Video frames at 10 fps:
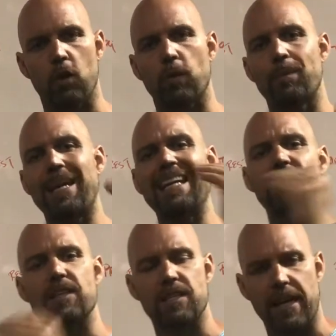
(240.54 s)
are
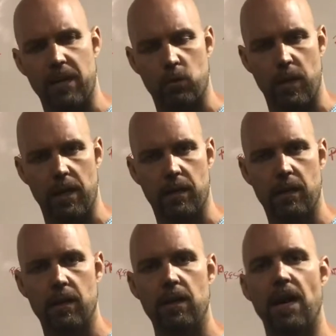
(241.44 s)
repeated the second week,
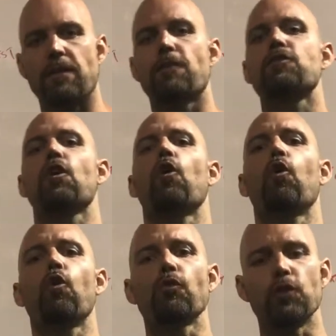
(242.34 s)
and then there's a
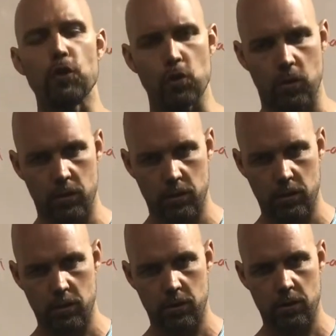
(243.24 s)
whole new
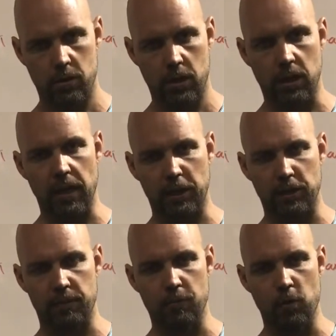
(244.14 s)

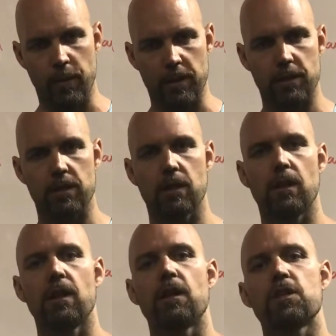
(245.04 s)
collection of movements.
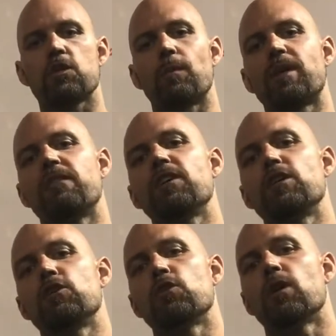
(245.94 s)
So I'm giving
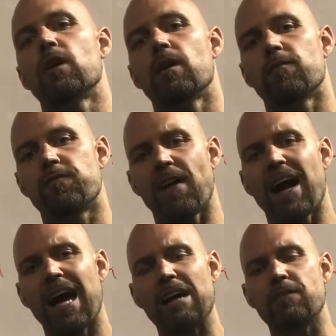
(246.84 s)
you
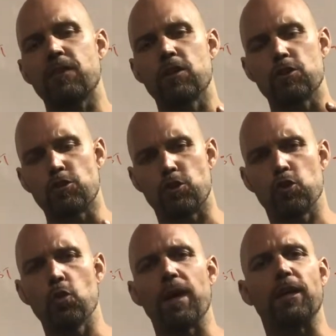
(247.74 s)
5
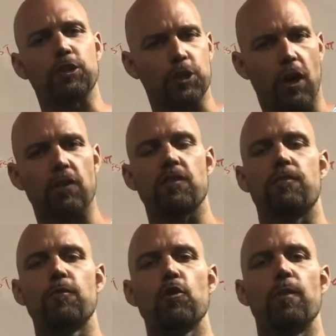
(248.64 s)
2-week chunks
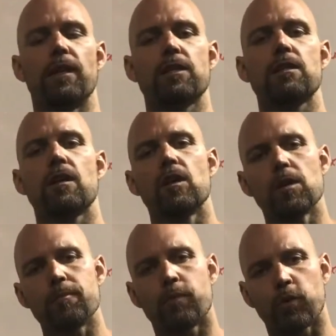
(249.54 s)
of movements.
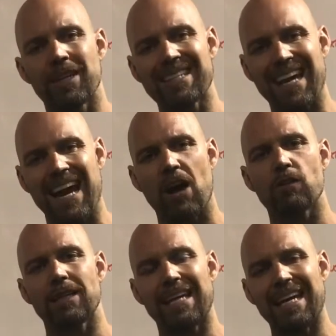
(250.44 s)
Print out
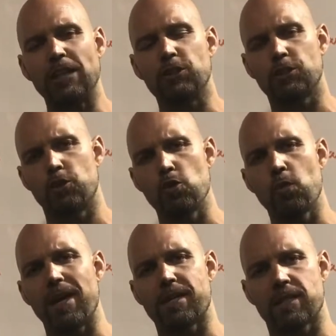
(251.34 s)
each
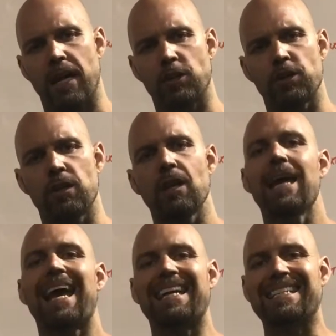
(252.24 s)
2-week section
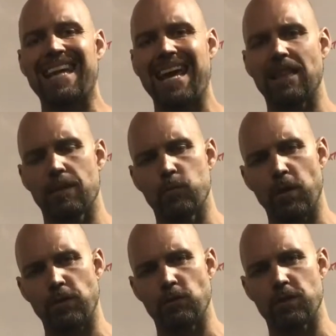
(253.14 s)
and take them
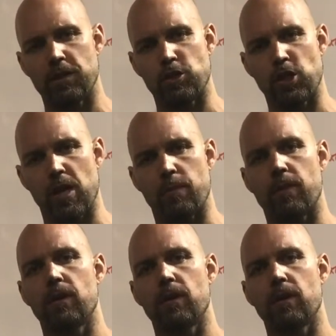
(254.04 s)
with you to the gym.